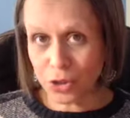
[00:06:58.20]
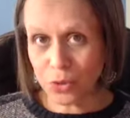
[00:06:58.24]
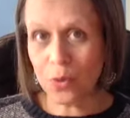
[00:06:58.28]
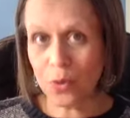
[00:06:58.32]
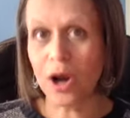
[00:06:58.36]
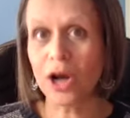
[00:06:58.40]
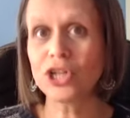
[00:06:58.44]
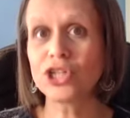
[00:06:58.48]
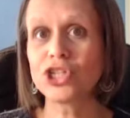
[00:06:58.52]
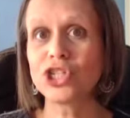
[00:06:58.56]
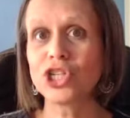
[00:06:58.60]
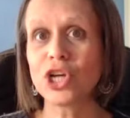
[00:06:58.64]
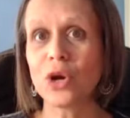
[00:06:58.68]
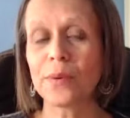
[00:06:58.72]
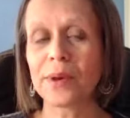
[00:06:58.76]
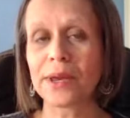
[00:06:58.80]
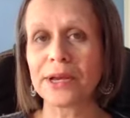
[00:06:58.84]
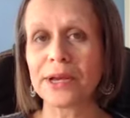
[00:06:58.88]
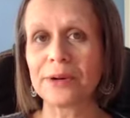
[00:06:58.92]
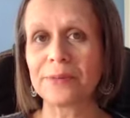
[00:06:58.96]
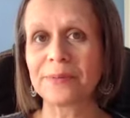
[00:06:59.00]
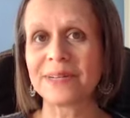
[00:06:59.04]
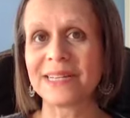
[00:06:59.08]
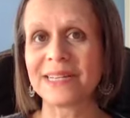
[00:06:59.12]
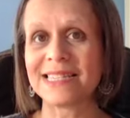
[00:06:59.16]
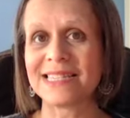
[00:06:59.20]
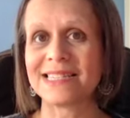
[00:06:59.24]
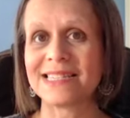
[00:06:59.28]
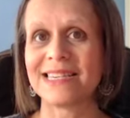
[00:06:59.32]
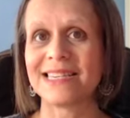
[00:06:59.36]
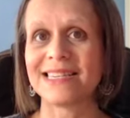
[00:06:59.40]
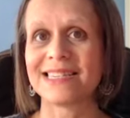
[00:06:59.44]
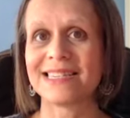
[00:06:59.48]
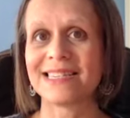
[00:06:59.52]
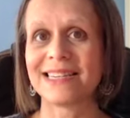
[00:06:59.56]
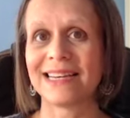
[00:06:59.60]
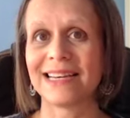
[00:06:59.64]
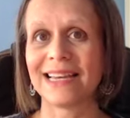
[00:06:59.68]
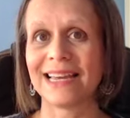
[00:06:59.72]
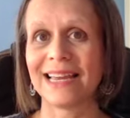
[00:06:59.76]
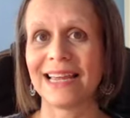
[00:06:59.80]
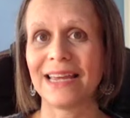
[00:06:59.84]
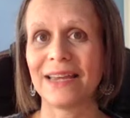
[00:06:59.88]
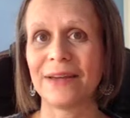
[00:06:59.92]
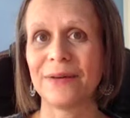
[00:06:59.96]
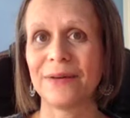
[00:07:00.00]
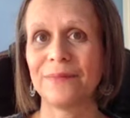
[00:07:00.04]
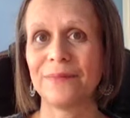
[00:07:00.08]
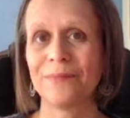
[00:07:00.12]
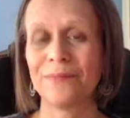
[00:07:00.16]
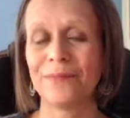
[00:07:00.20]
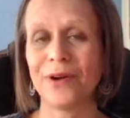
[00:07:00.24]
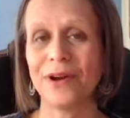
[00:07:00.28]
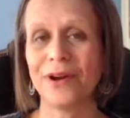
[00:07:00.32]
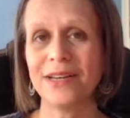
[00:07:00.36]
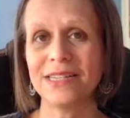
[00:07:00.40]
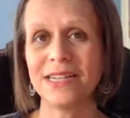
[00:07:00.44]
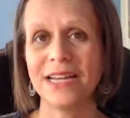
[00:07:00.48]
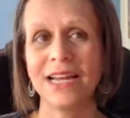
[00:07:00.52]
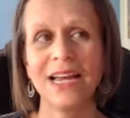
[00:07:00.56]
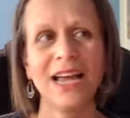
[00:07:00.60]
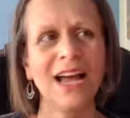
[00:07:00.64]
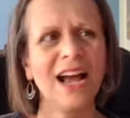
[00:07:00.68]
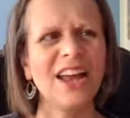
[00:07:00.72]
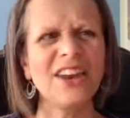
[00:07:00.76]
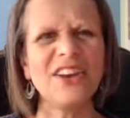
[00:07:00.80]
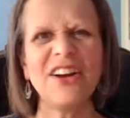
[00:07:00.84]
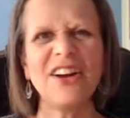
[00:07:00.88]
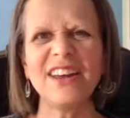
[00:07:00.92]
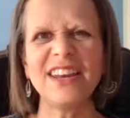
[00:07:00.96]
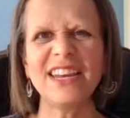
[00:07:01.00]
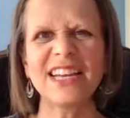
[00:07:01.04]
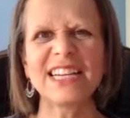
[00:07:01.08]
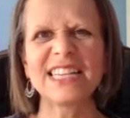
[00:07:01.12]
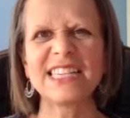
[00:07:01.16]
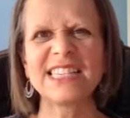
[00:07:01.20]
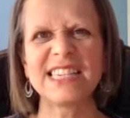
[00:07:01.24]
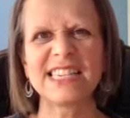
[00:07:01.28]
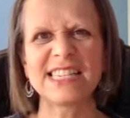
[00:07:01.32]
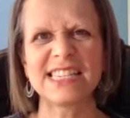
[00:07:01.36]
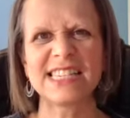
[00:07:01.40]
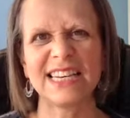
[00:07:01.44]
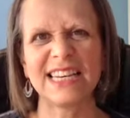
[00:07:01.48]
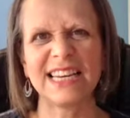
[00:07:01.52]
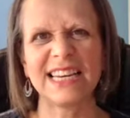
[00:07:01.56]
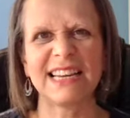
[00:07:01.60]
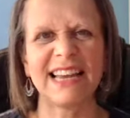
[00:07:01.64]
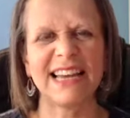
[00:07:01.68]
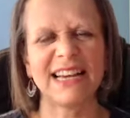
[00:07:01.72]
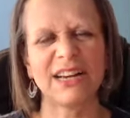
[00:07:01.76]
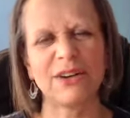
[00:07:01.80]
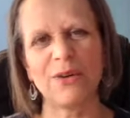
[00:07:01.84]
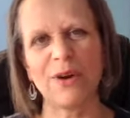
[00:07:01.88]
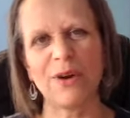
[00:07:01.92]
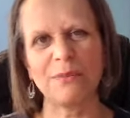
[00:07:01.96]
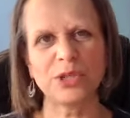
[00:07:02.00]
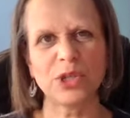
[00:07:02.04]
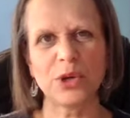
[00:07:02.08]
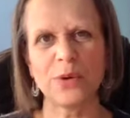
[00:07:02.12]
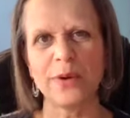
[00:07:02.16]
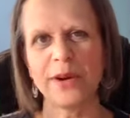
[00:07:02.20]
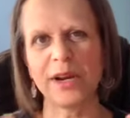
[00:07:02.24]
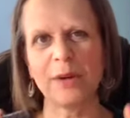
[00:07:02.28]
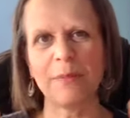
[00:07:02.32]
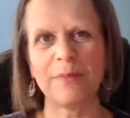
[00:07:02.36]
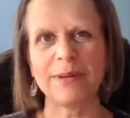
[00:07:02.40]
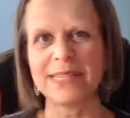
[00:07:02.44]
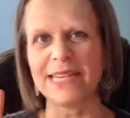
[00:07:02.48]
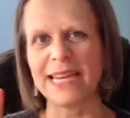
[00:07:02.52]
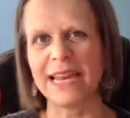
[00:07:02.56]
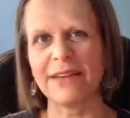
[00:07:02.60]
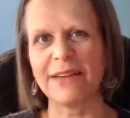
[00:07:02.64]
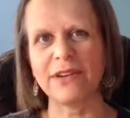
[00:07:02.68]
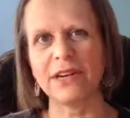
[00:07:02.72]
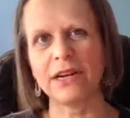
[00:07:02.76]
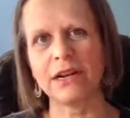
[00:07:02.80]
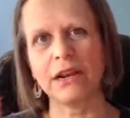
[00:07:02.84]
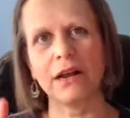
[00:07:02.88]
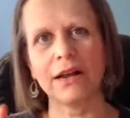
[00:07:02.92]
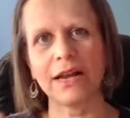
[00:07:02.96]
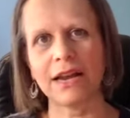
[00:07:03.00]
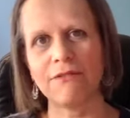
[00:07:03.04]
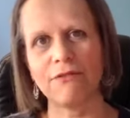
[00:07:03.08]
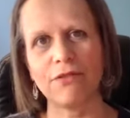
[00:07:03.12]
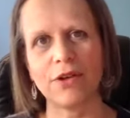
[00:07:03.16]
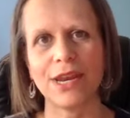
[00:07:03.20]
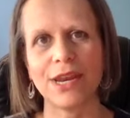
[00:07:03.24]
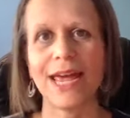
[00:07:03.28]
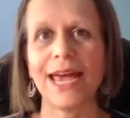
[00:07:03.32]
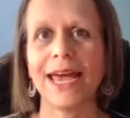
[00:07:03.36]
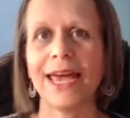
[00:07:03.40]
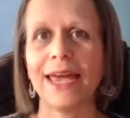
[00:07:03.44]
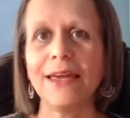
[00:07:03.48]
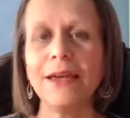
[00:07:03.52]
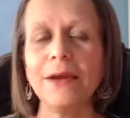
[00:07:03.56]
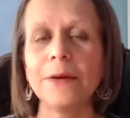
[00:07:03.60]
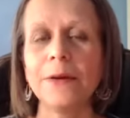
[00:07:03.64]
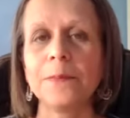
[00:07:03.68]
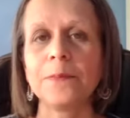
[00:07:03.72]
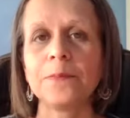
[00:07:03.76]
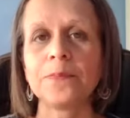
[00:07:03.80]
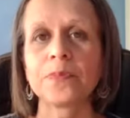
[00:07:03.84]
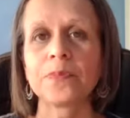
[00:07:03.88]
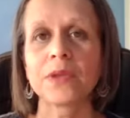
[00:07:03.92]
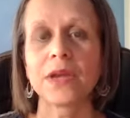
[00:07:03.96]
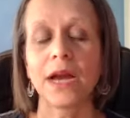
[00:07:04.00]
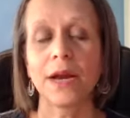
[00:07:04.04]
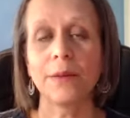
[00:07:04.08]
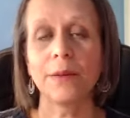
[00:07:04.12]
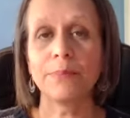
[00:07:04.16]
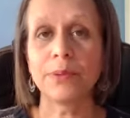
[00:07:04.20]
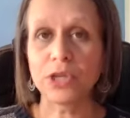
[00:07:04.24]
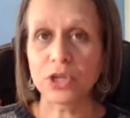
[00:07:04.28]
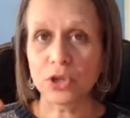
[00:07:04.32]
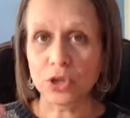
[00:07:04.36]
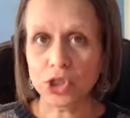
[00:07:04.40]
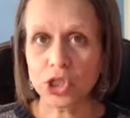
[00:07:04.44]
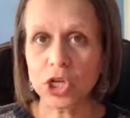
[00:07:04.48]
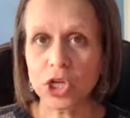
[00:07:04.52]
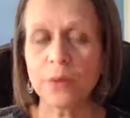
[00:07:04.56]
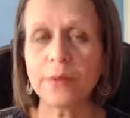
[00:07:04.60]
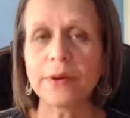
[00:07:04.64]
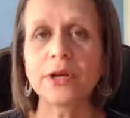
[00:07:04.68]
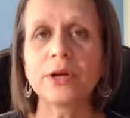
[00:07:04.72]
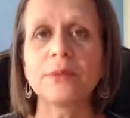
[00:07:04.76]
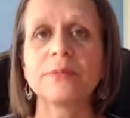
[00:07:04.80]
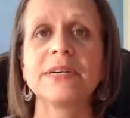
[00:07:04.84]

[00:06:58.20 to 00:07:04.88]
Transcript: are showing up consistently, right? And not in a consistently like, oh, I'm showing up at 11 o'clock every day, but you're showing